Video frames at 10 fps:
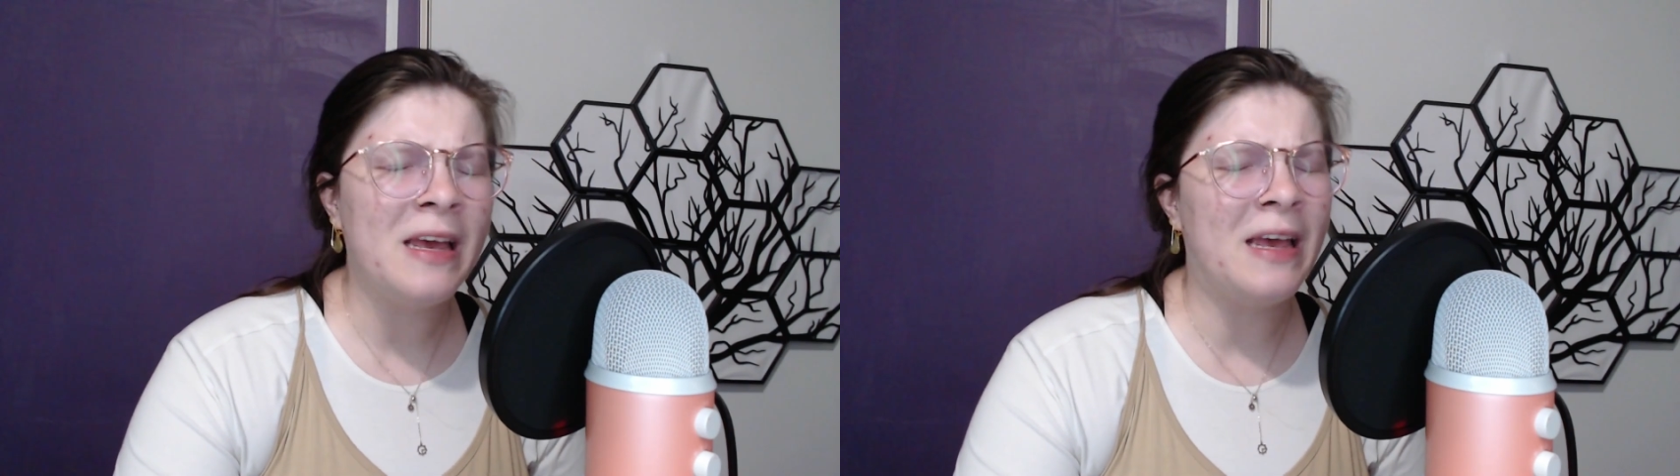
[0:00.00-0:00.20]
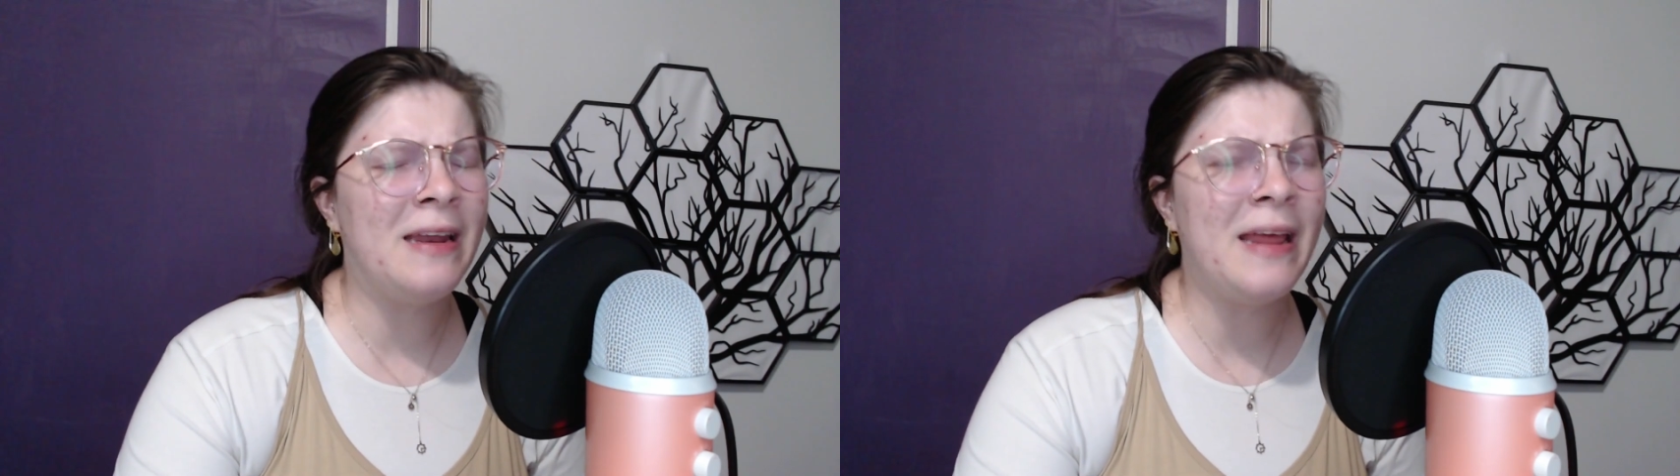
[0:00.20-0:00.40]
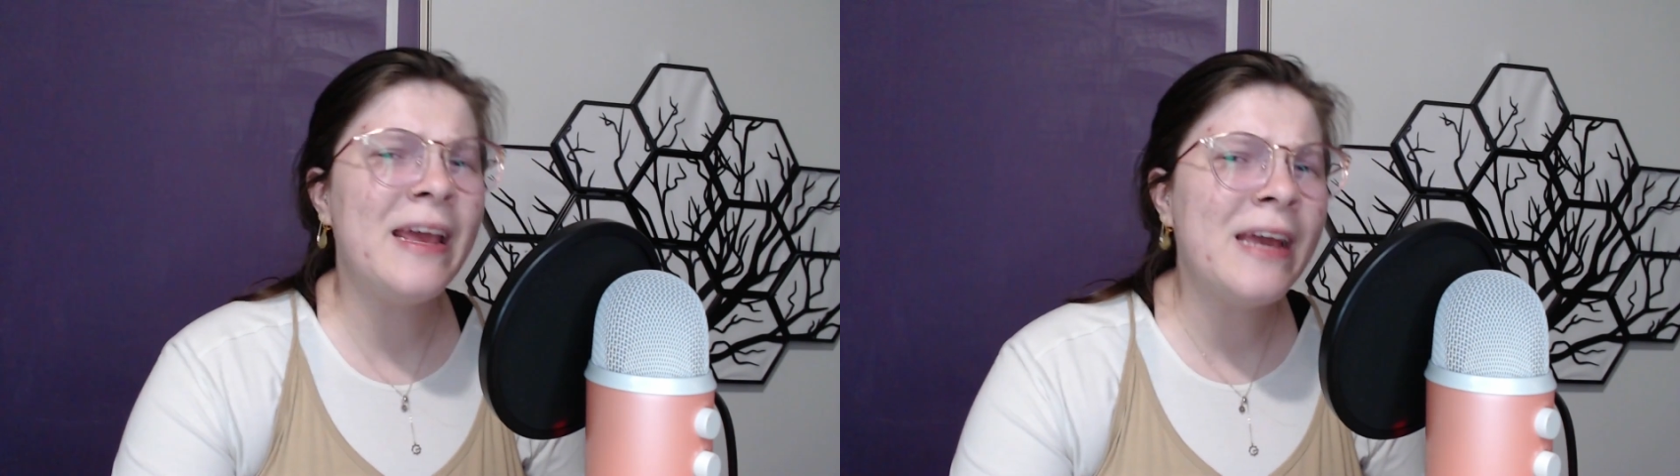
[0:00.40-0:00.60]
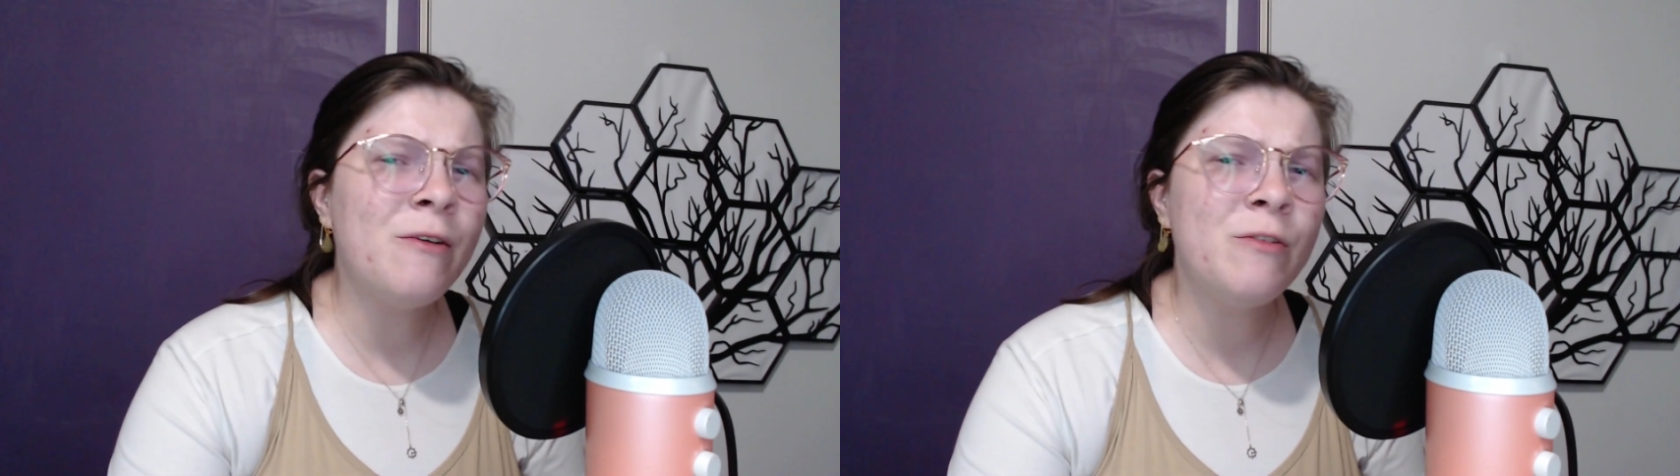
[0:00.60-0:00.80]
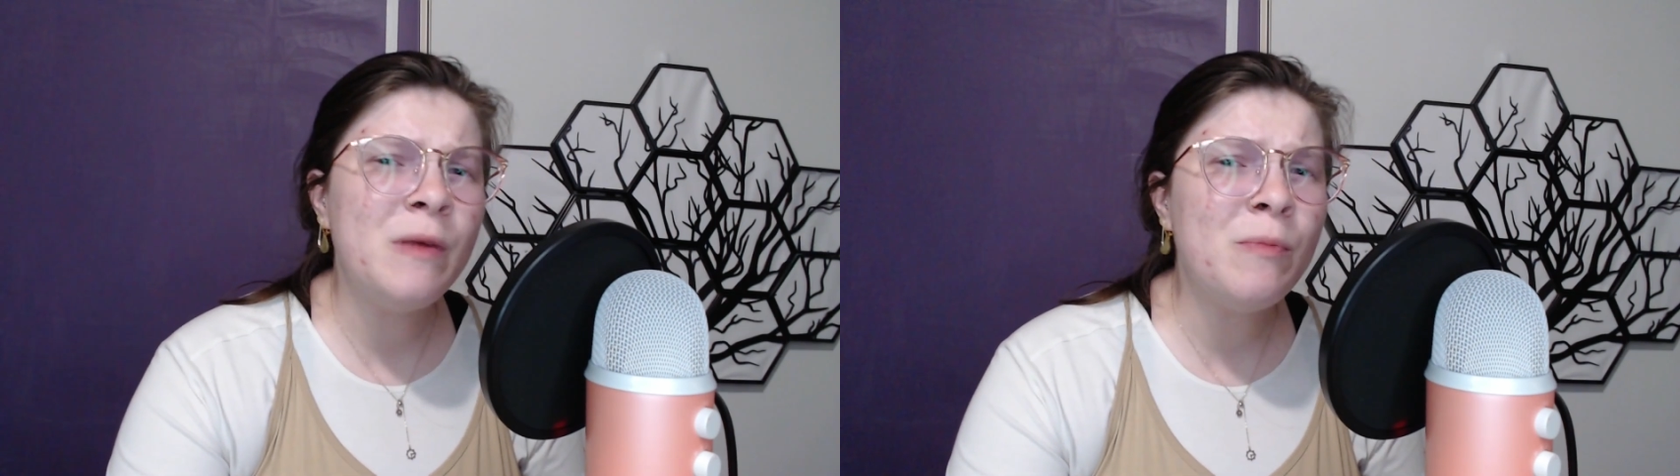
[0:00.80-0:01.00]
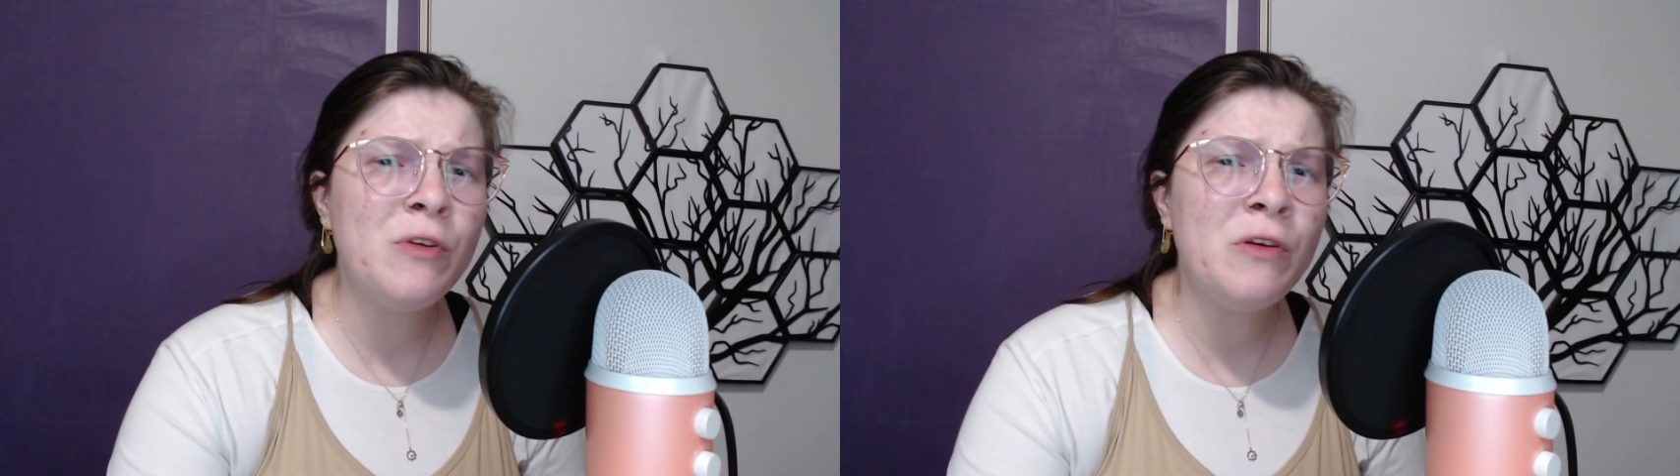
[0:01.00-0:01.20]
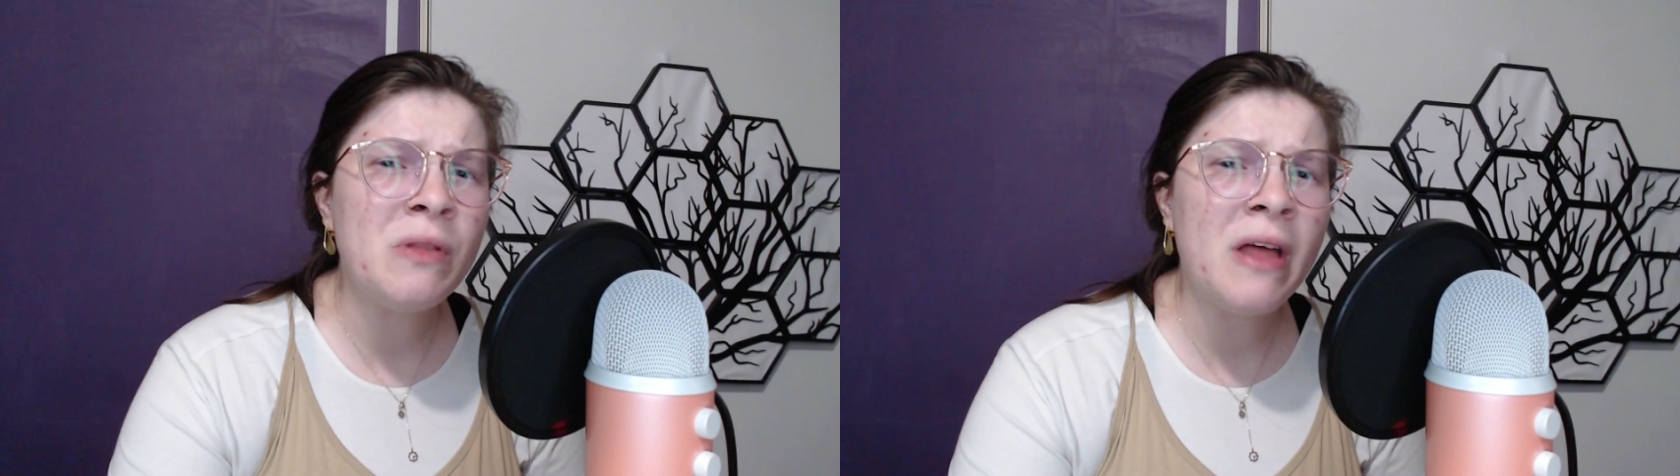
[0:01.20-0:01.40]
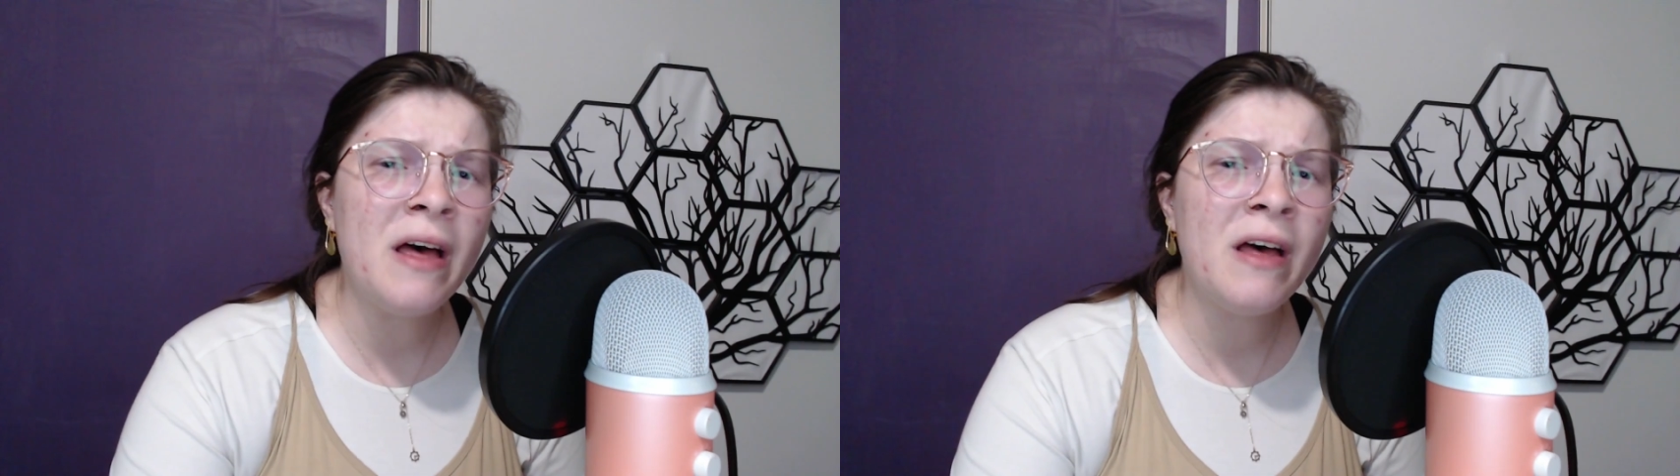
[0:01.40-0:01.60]
and hang out with people you
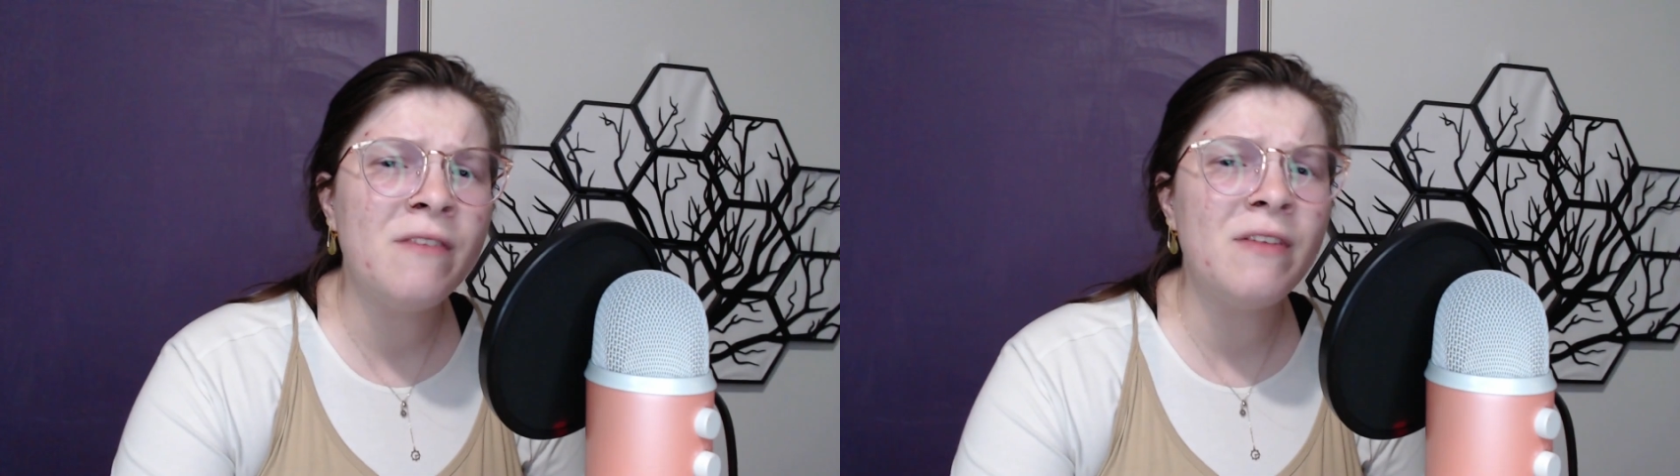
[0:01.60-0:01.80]
love